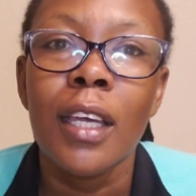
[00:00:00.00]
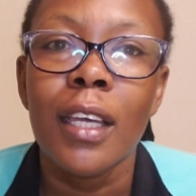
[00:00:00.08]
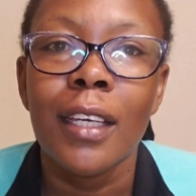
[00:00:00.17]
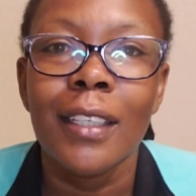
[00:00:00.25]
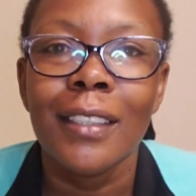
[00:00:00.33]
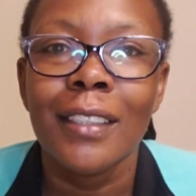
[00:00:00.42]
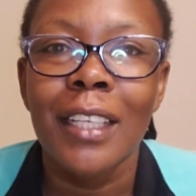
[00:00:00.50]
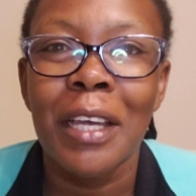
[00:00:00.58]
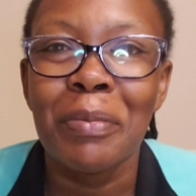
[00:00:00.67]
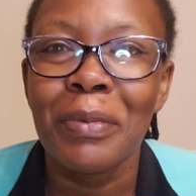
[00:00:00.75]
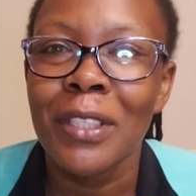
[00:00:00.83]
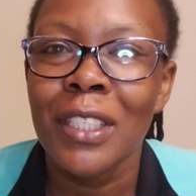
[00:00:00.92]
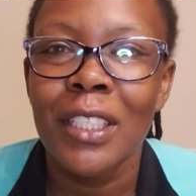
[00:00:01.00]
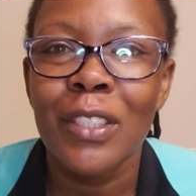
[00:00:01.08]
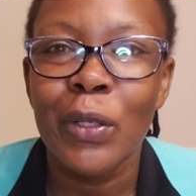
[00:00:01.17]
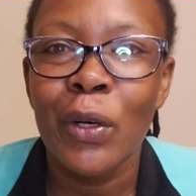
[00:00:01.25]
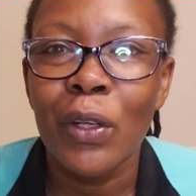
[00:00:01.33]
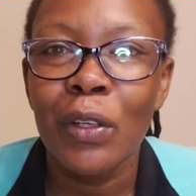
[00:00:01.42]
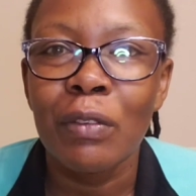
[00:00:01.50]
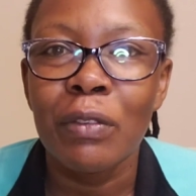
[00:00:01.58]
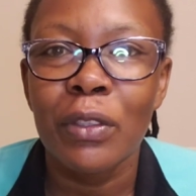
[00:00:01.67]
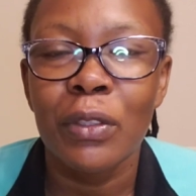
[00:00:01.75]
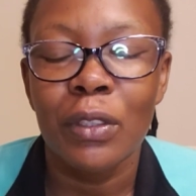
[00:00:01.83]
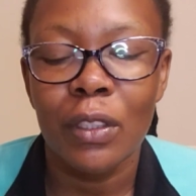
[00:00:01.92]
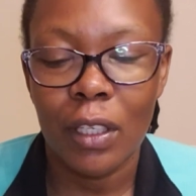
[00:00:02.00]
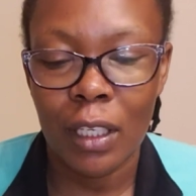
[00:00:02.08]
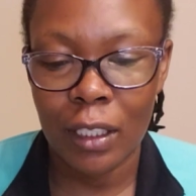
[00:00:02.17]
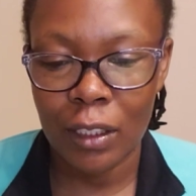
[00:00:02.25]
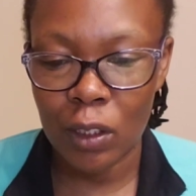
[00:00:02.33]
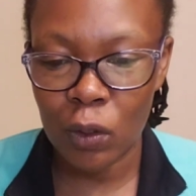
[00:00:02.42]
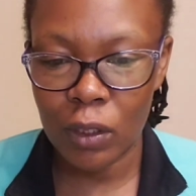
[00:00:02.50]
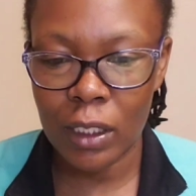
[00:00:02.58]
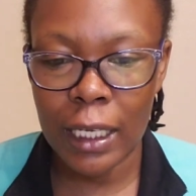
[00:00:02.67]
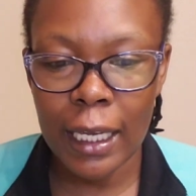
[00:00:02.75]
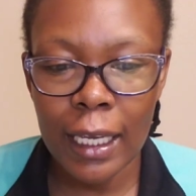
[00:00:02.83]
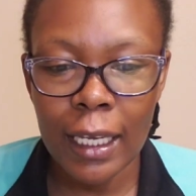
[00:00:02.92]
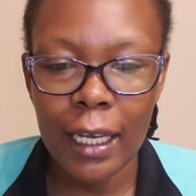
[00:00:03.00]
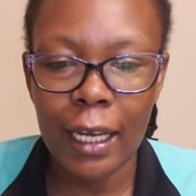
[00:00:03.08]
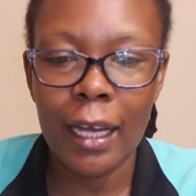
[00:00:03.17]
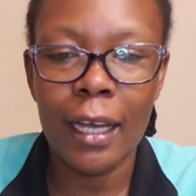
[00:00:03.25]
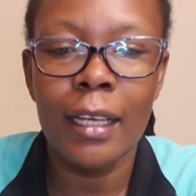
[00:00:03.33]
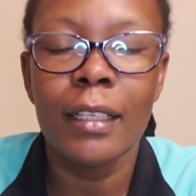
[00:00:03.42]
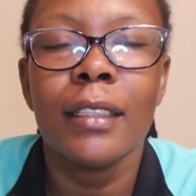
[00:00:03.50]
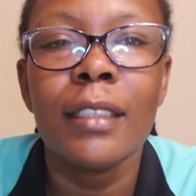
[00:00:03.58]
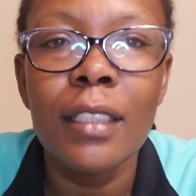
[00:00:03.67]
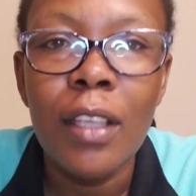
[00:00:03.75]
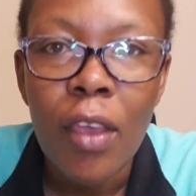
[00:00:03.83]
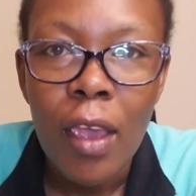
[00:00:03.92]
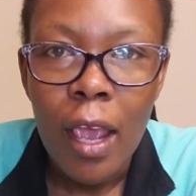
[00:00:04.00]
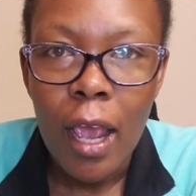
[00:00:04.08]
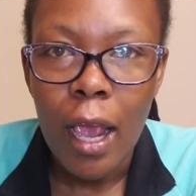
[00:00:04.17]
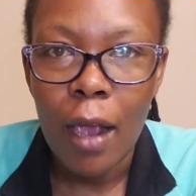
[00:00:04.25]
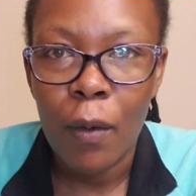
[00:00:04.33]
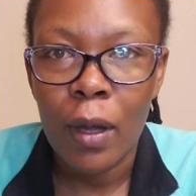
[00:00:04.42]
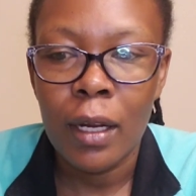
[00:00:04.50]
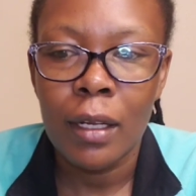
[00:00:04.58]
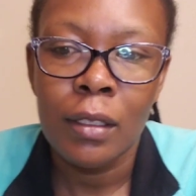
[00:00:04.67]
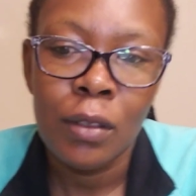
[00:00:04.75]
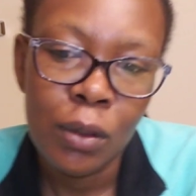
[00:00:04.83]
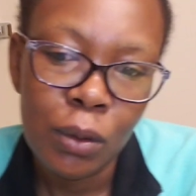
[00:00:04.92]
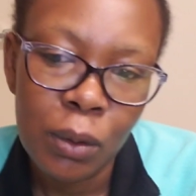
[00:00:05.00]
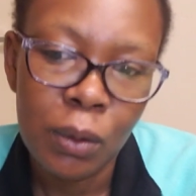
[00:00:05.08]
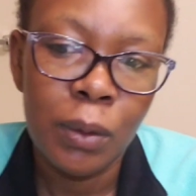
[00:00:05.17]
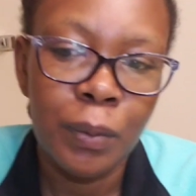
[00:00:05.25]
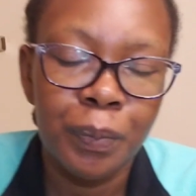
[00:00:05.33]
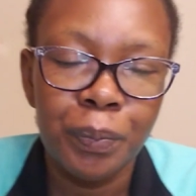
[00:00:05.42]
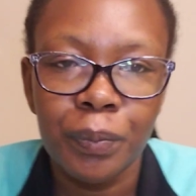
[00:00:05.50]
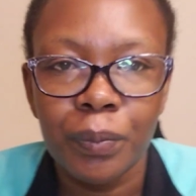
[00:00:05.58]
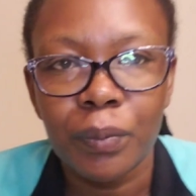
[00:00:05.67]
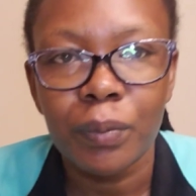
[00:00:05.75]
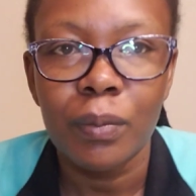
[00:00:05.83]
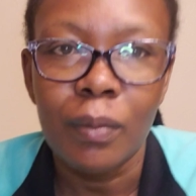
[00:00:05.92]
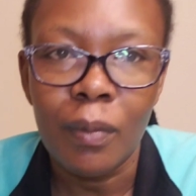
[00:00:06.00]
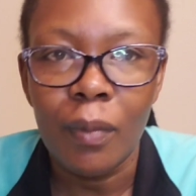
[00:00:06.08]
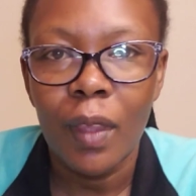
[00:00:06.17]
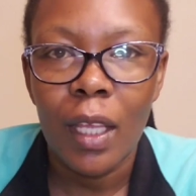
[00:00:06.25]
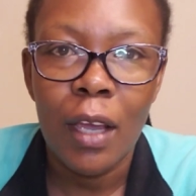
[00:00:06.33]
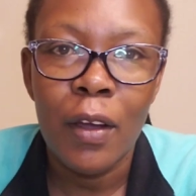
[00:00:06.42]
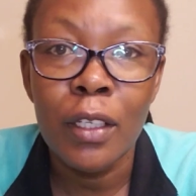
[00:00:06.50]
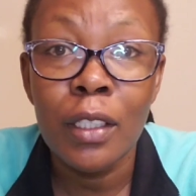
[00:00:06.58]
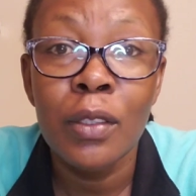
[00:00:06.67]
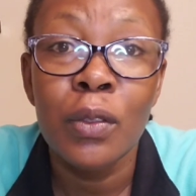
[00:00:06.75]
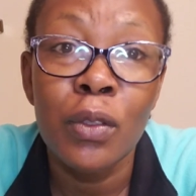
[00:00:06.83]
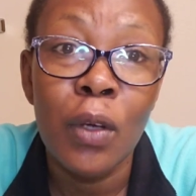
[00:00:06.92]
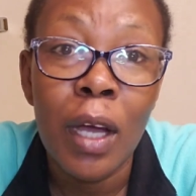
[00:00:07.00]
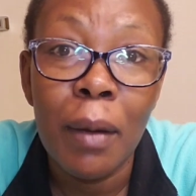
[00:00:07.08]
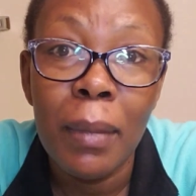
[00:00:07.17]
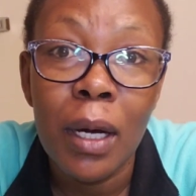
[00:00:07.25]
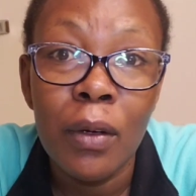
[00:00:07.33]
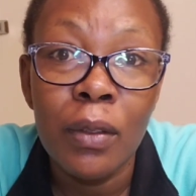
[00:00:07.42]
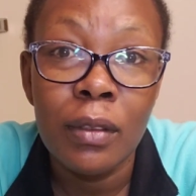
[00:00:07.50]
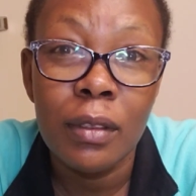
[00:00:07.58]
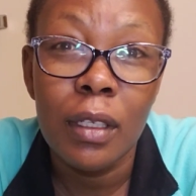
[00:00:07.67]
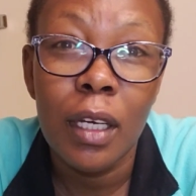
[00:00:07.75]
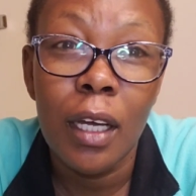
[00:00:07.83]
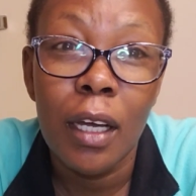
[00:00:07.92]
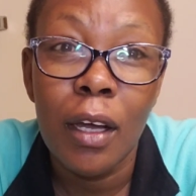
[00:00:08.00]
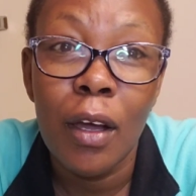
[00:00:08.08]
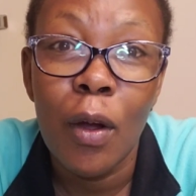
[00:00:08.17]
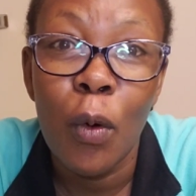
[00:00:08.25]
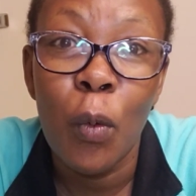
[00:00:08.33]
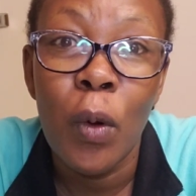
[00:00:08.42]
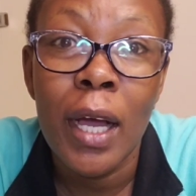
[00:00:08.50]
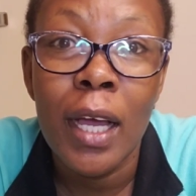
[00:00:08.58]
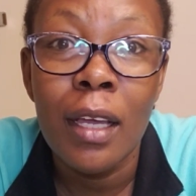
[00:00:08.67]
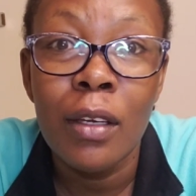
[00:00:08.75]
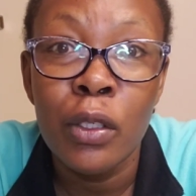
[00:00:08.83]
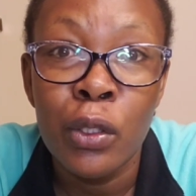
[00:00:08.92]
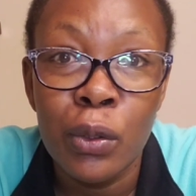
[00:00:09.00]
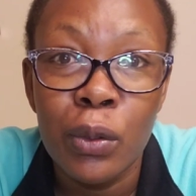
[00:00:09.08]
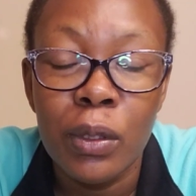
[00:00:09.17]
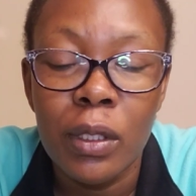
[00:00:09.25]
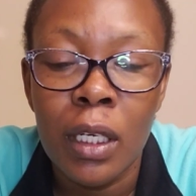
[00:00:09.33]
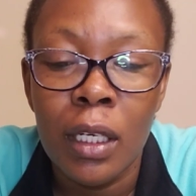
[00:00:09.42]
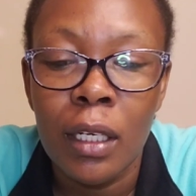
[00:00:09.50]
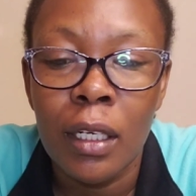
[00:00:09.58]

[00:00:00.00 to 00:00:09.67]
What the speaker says: and I appreciate all of you. And today, guys, I want us to talk about why you should